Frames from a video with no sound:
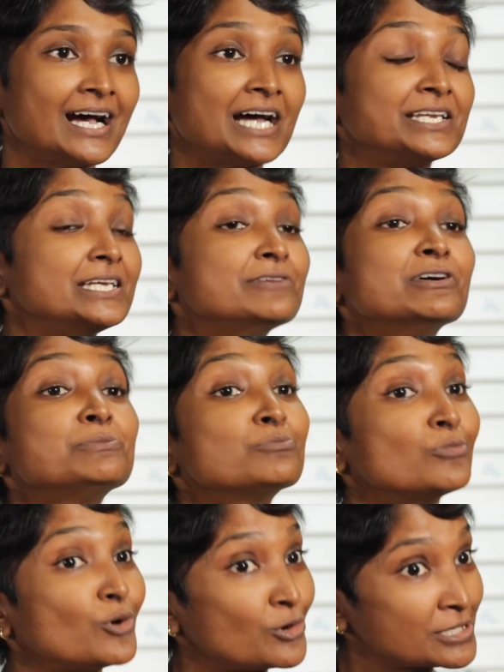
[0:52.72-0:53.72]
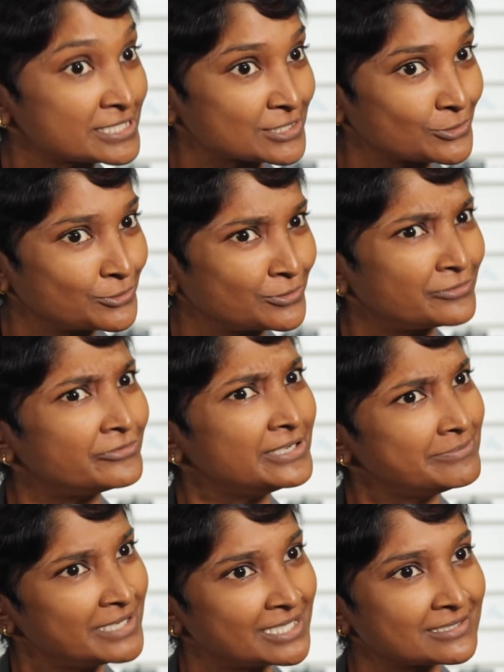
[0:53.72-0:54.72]
and even more so
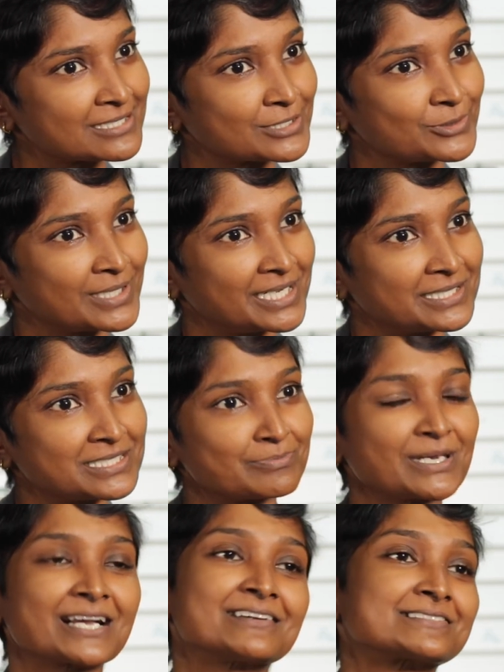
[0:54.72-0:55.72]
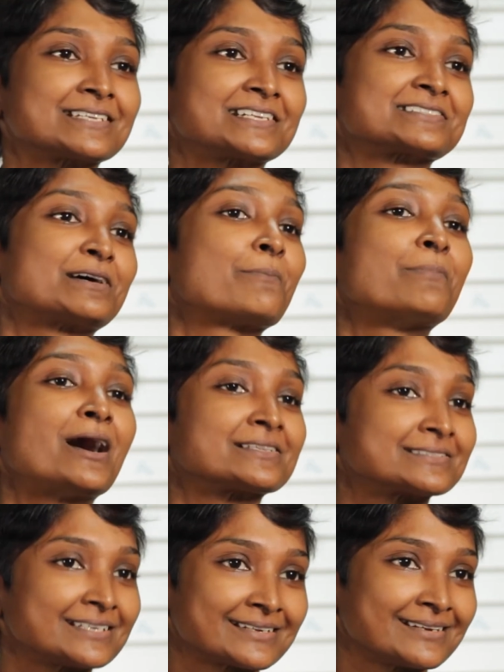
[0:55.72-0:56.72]
female students because that's a
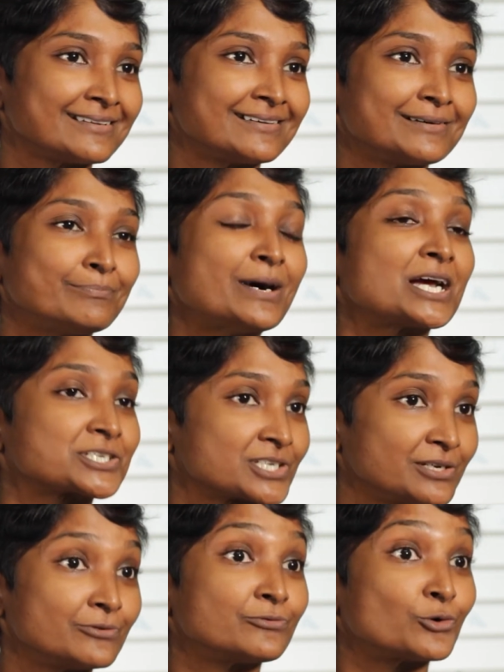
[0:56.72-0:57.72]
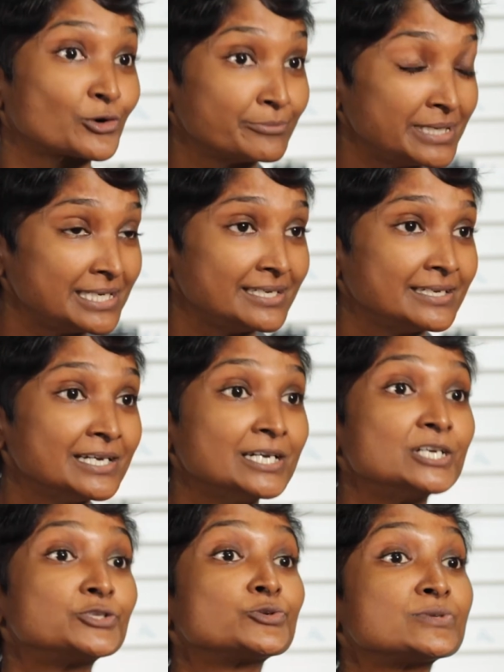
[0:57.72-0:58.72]
particular passion for me
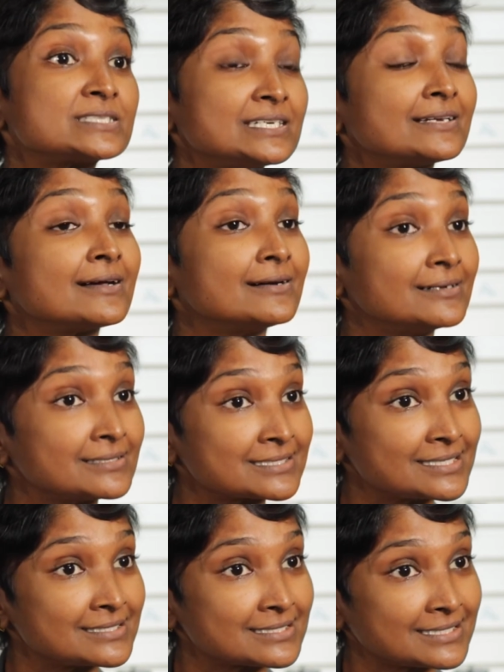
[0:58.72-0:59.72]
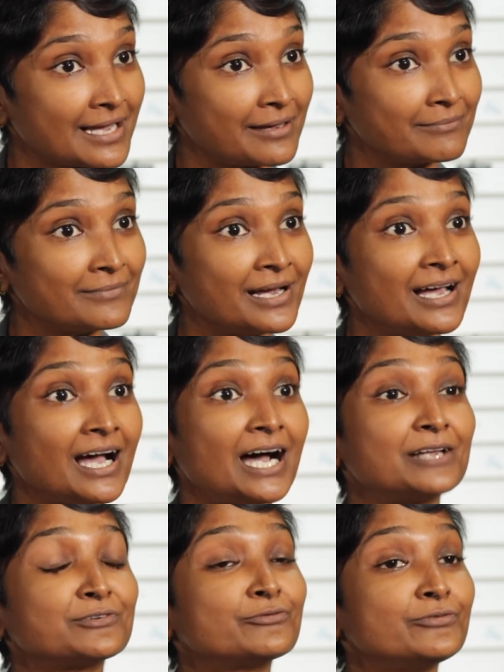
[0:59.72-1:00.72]
to see girls in STEM
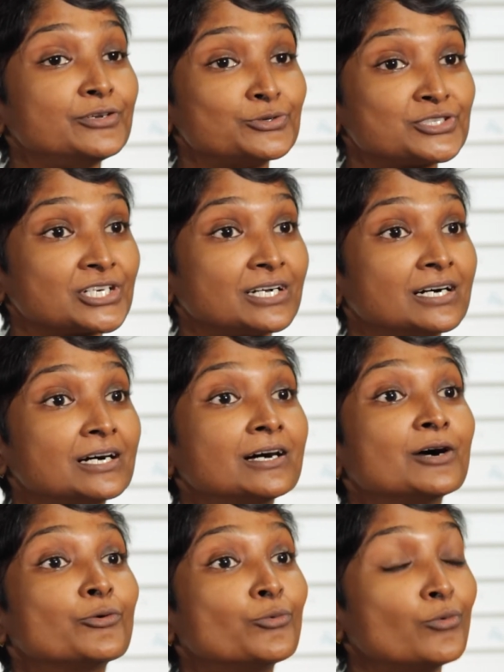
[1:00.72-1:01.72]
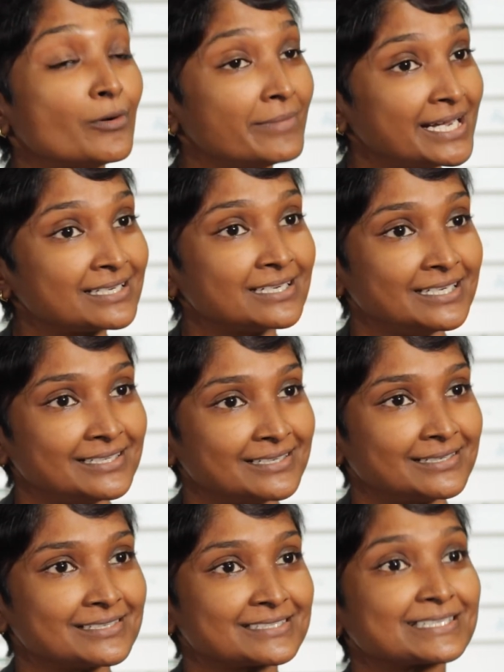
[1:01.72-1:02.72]
and future women
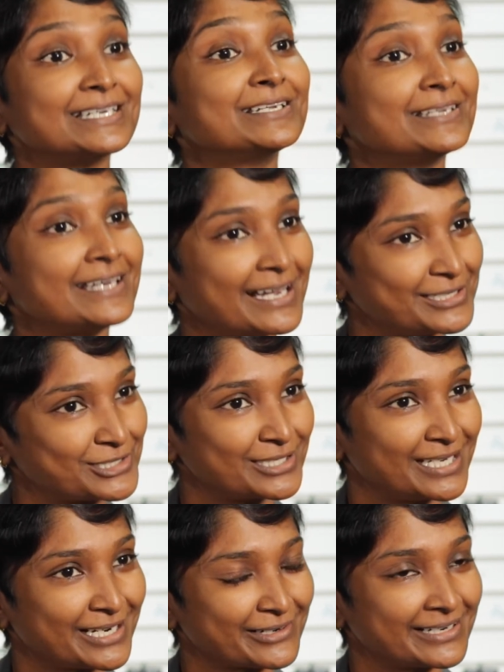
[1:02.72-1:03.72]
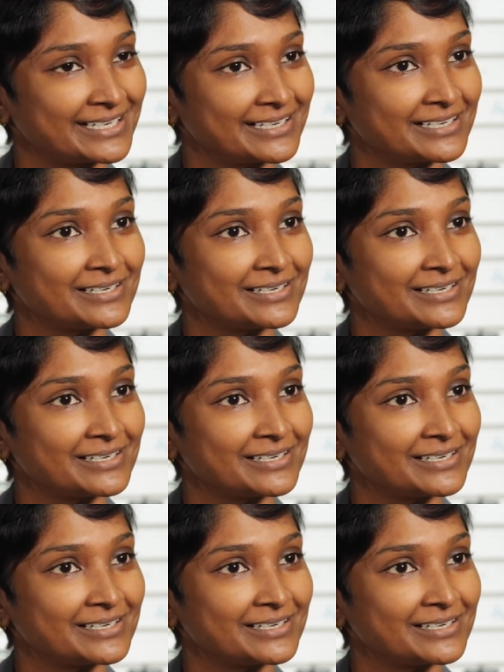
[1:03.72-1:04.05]
leaders in engineering.